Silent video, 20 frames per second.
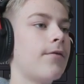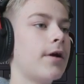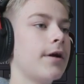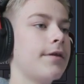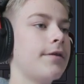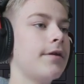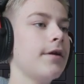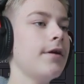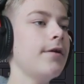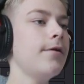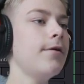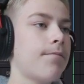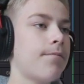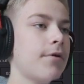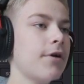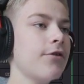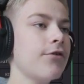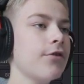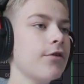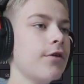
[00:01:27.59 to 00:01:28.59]
Right here,
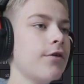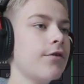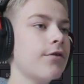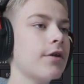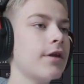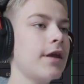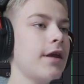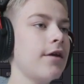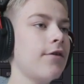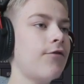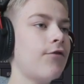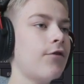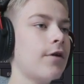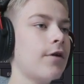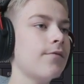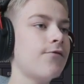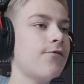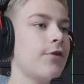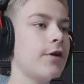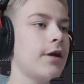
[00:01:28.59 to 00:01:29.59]
press on this
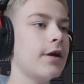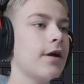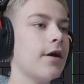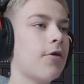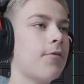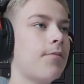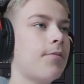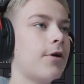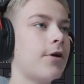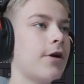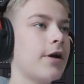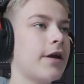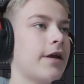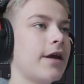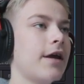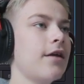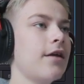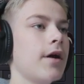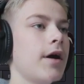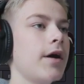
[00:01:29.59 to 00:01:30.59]
keyframe thing up here
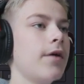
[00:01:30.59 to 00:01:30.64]
again.